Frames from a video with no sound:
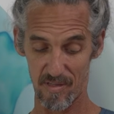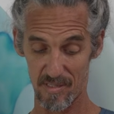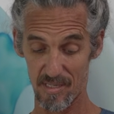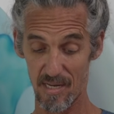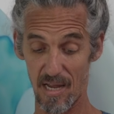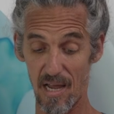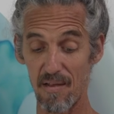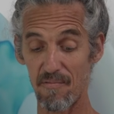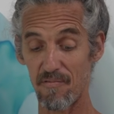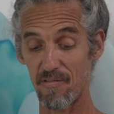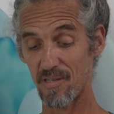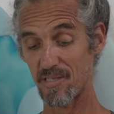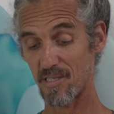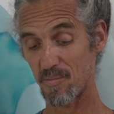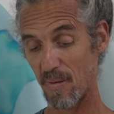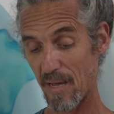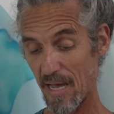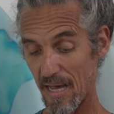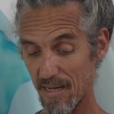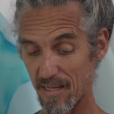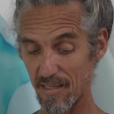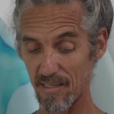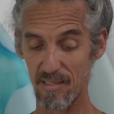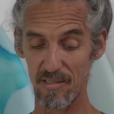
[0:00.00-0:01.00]
side fins
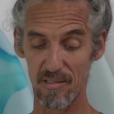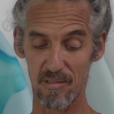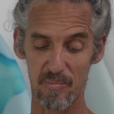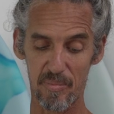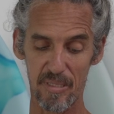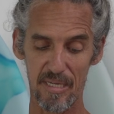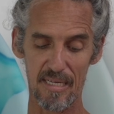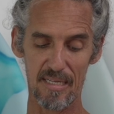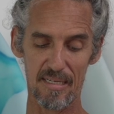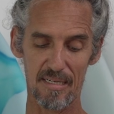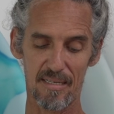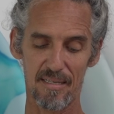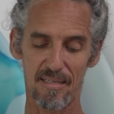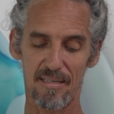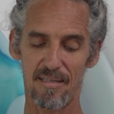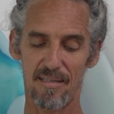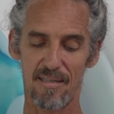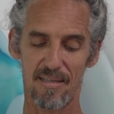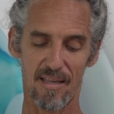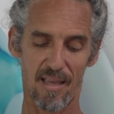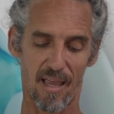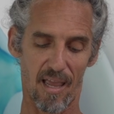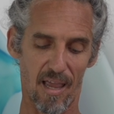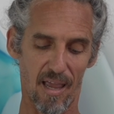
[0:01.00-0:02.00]
back a little bit,
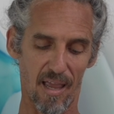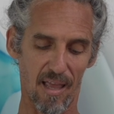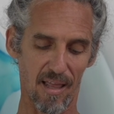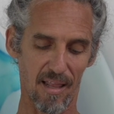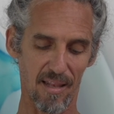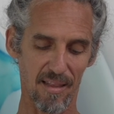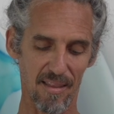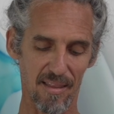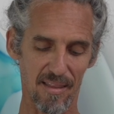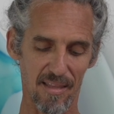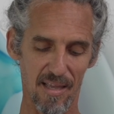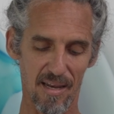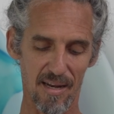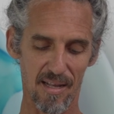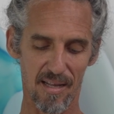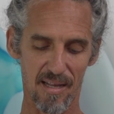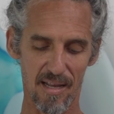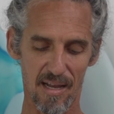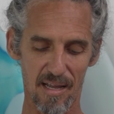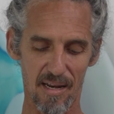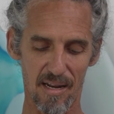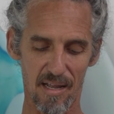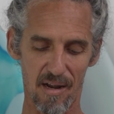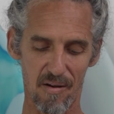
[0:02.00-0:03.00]
and then
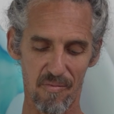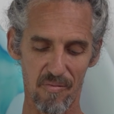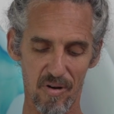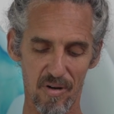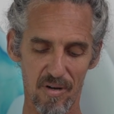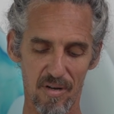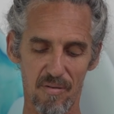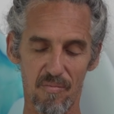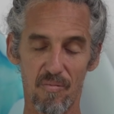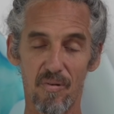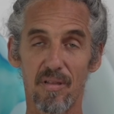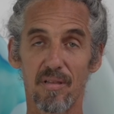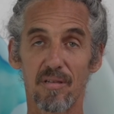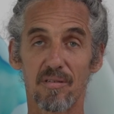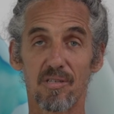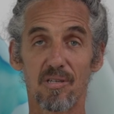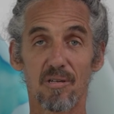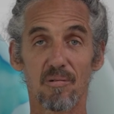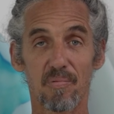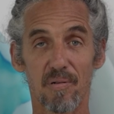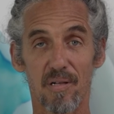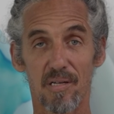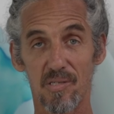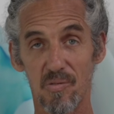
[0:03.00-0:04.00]
I wrote it with a
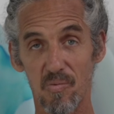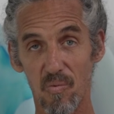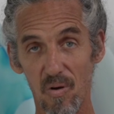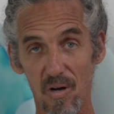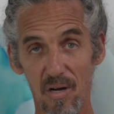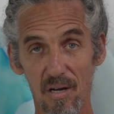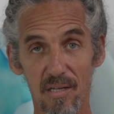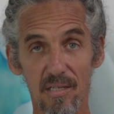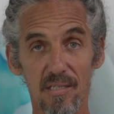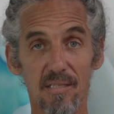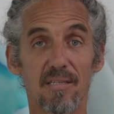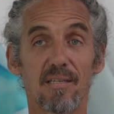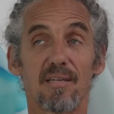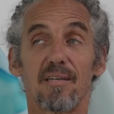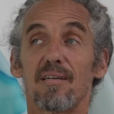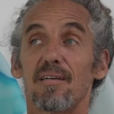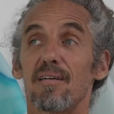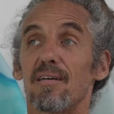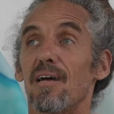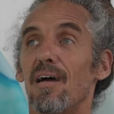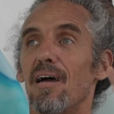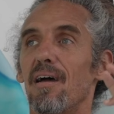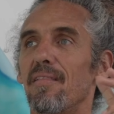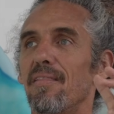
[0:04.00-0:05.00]
2+1,
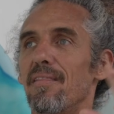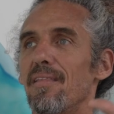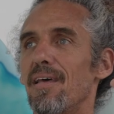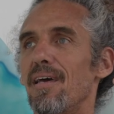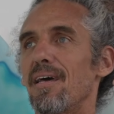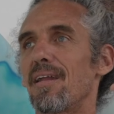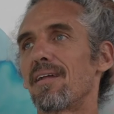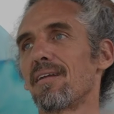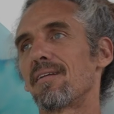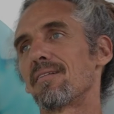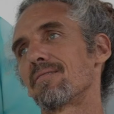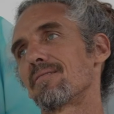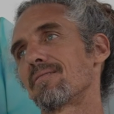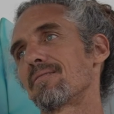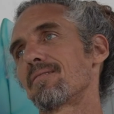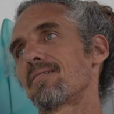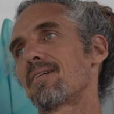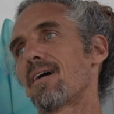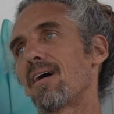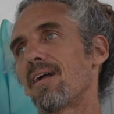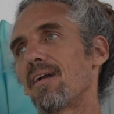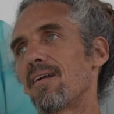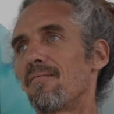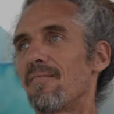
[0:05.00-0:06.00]
and then it
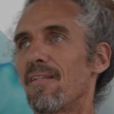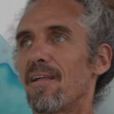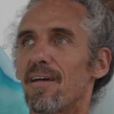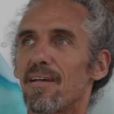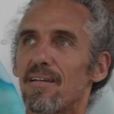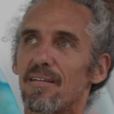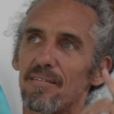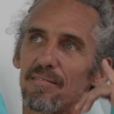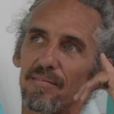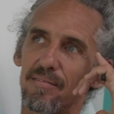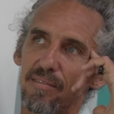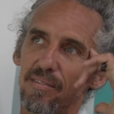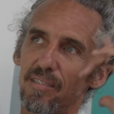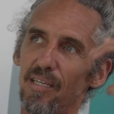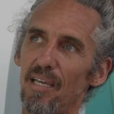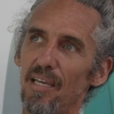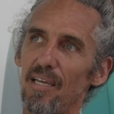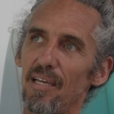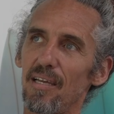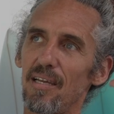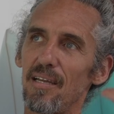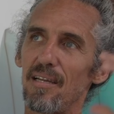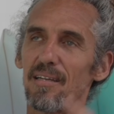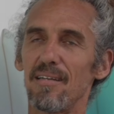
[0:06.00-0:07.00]
kind of like,
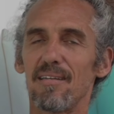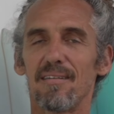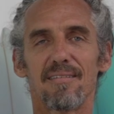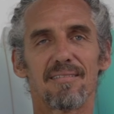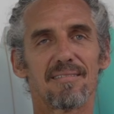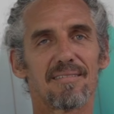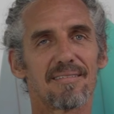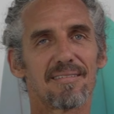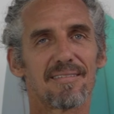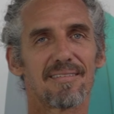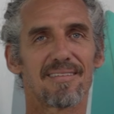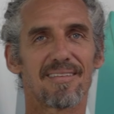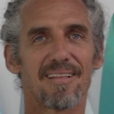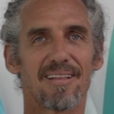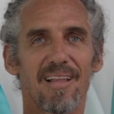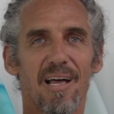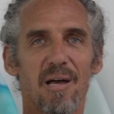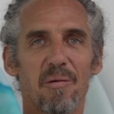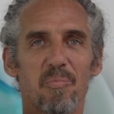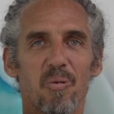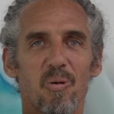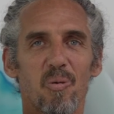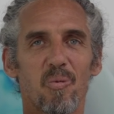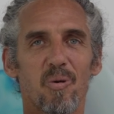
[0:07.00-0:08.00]
ding, the
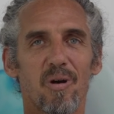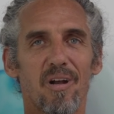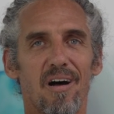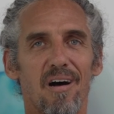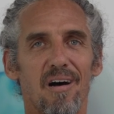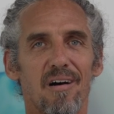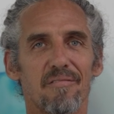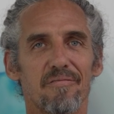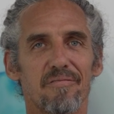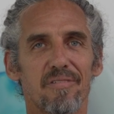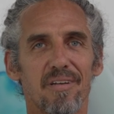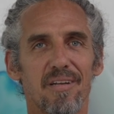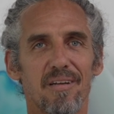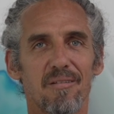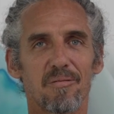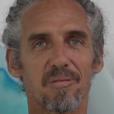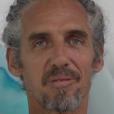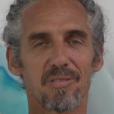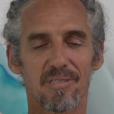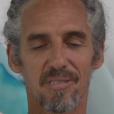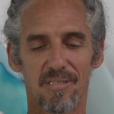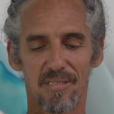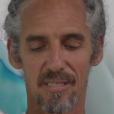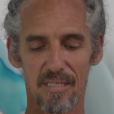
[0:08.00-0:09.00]
light bulb went off, and it
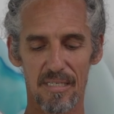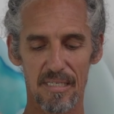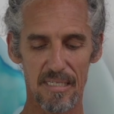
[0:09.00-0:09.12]
was